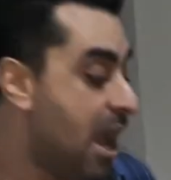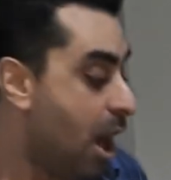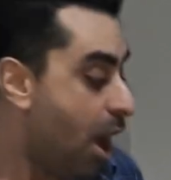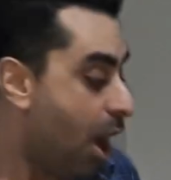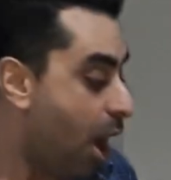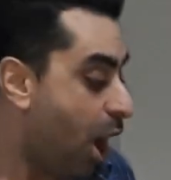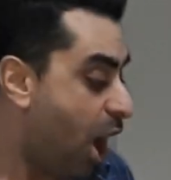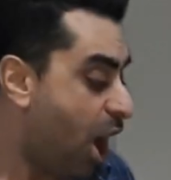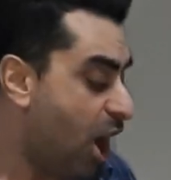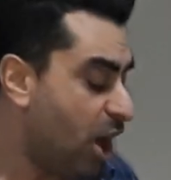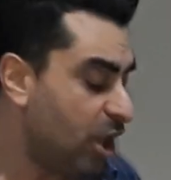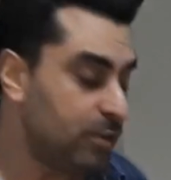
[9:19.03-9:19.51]

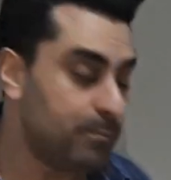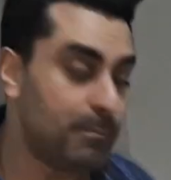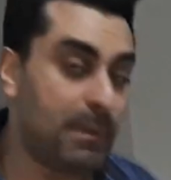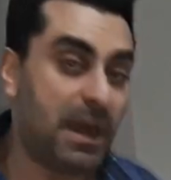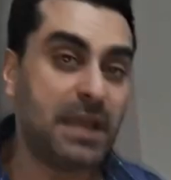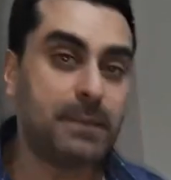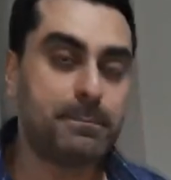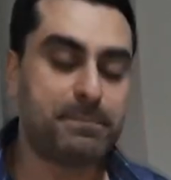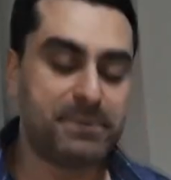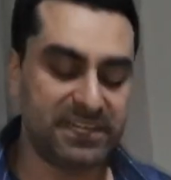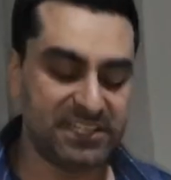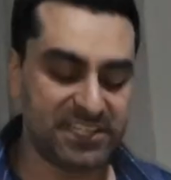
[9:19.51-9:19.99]
All
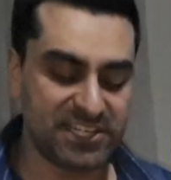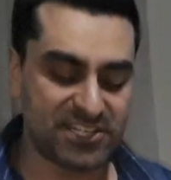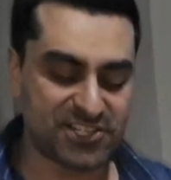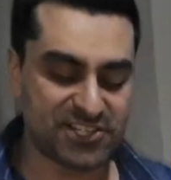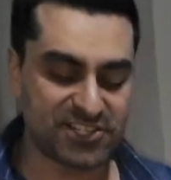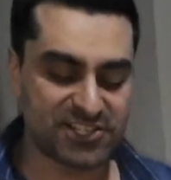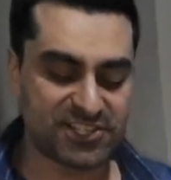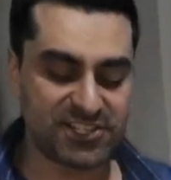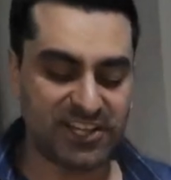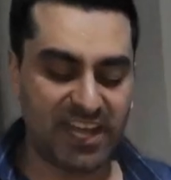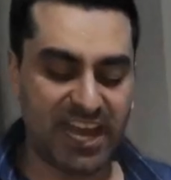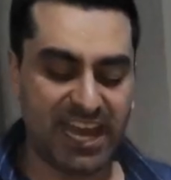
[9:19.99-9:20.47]
my
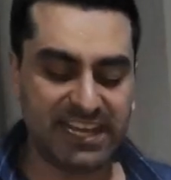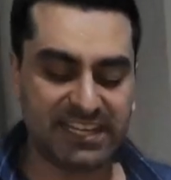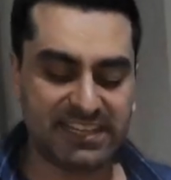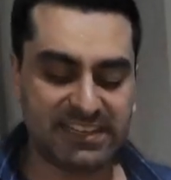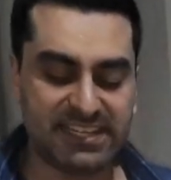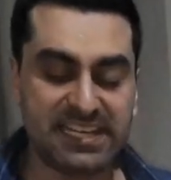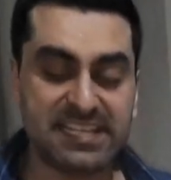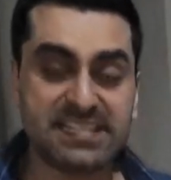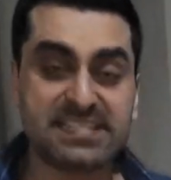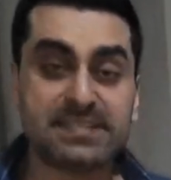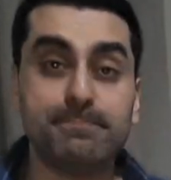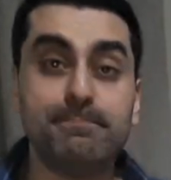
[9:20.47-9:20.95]
predictions like
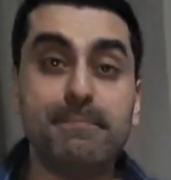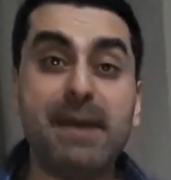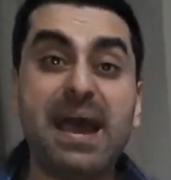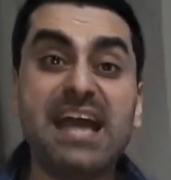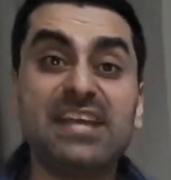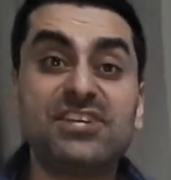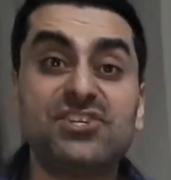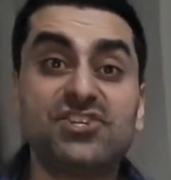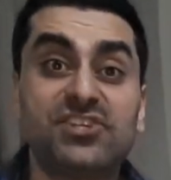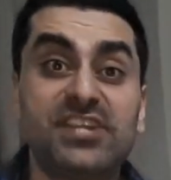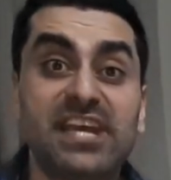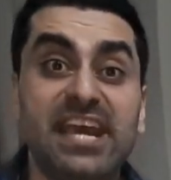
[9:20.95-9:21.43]
this,
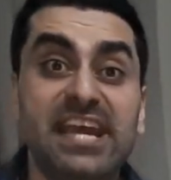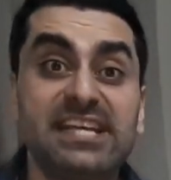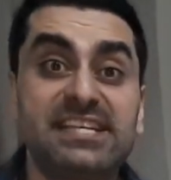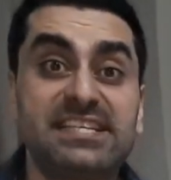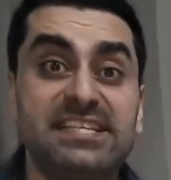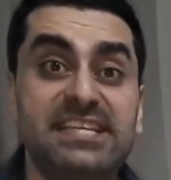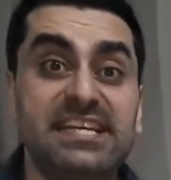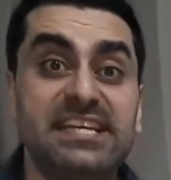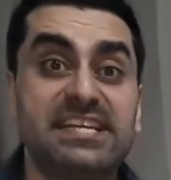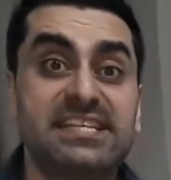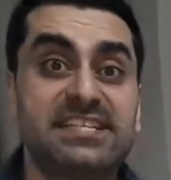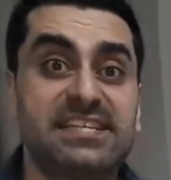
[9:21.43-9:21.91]
match day
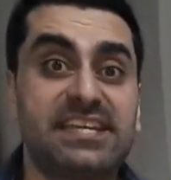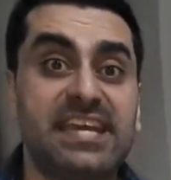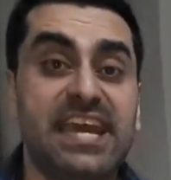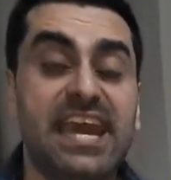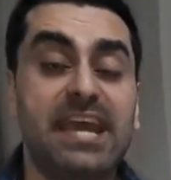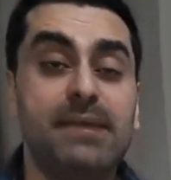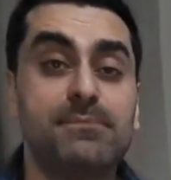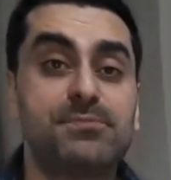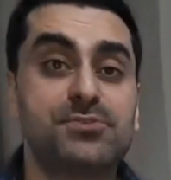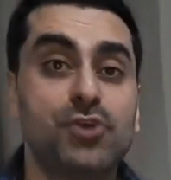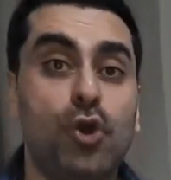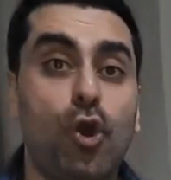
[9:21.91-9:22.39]
6
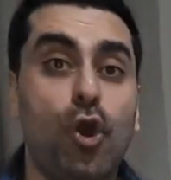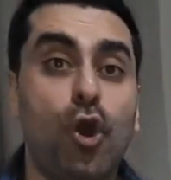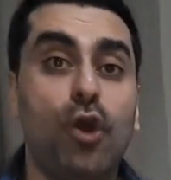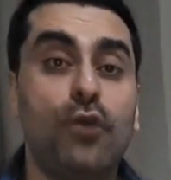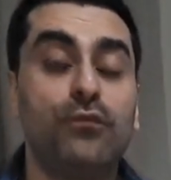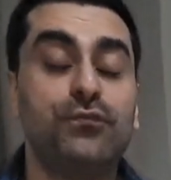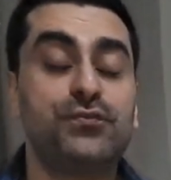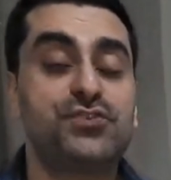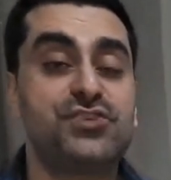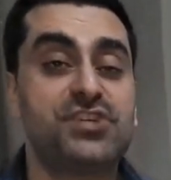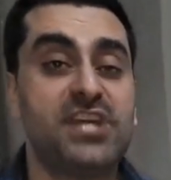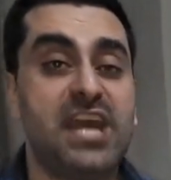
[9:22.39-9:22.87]
games
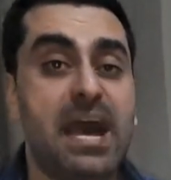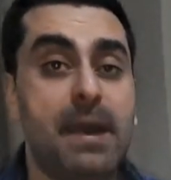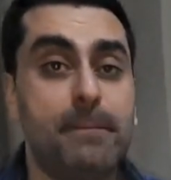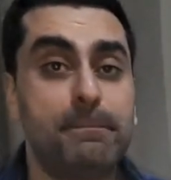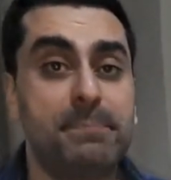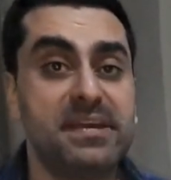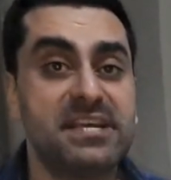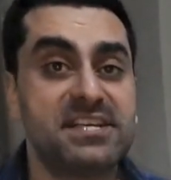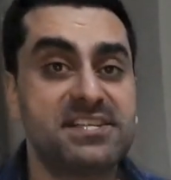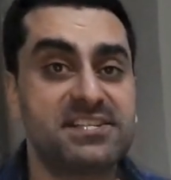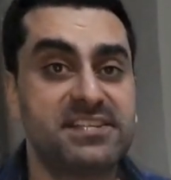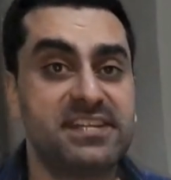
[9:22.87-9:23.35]
of
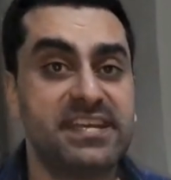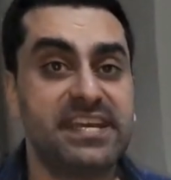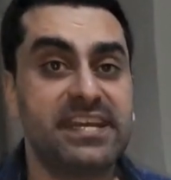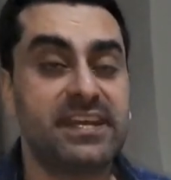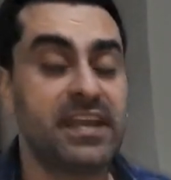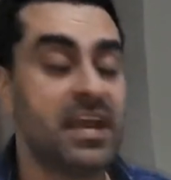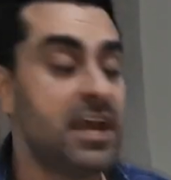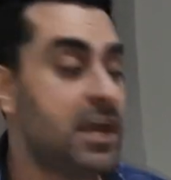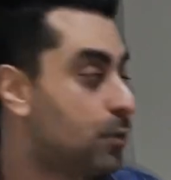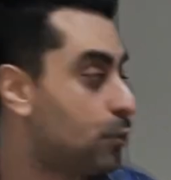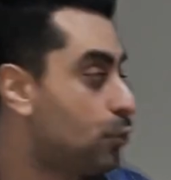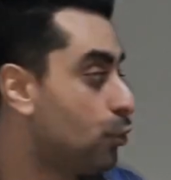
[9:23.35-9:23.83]
Champions
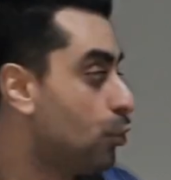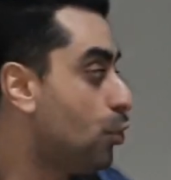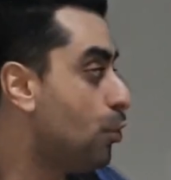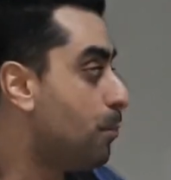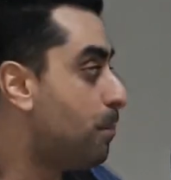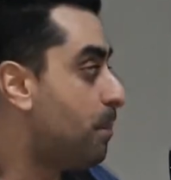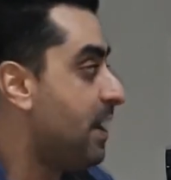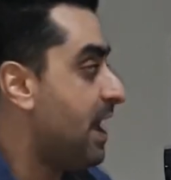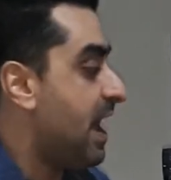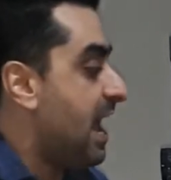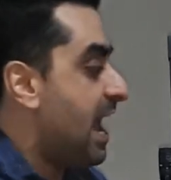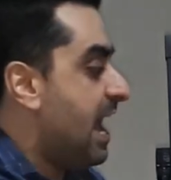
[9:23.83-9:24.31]
League
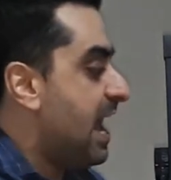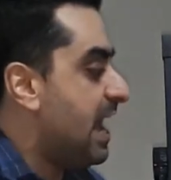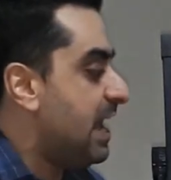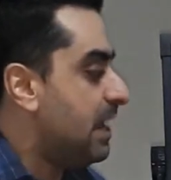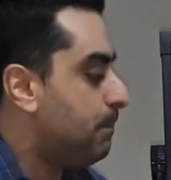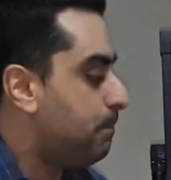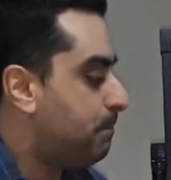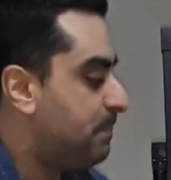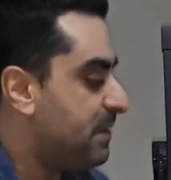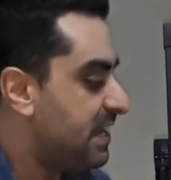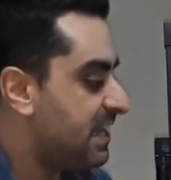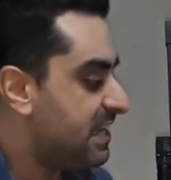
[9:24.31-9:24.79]
Group
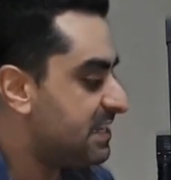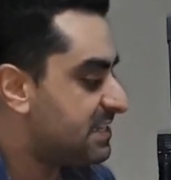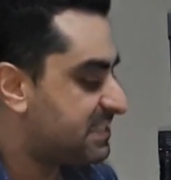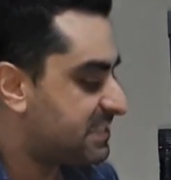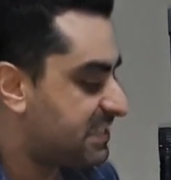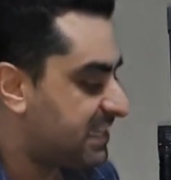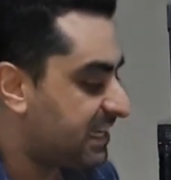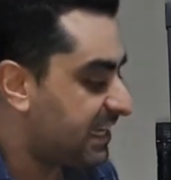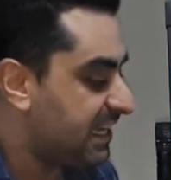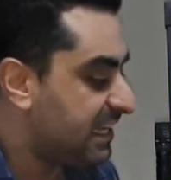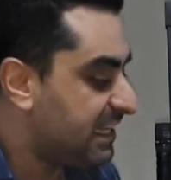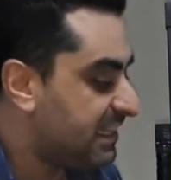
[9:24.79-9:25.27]
A, B,
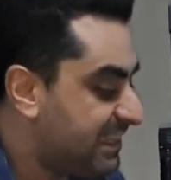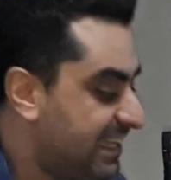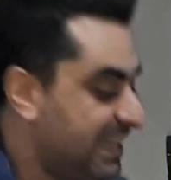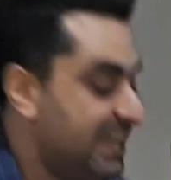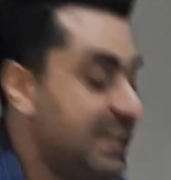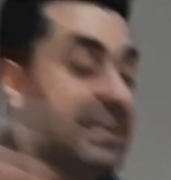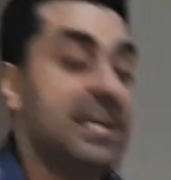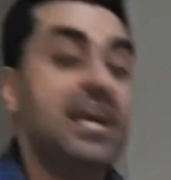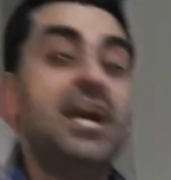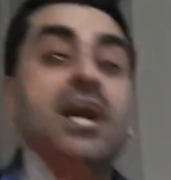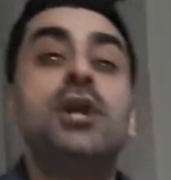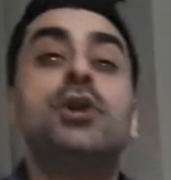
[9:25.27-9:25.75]
C,
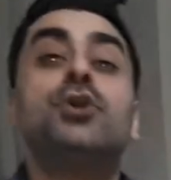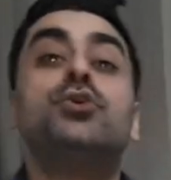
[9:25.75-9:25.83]
D.